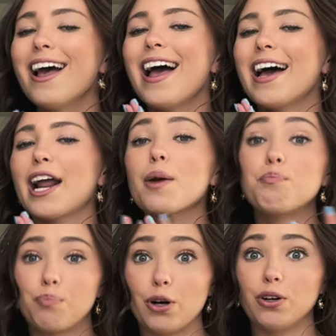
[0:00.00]
And I
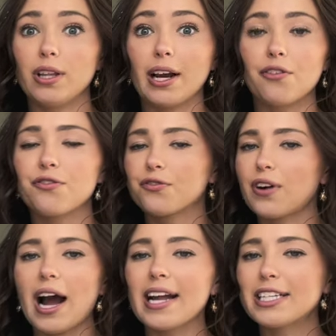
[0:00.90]
burnt like a
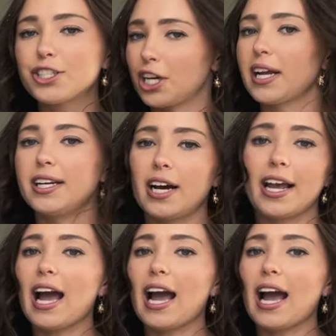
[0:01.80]
fried chicken nugget.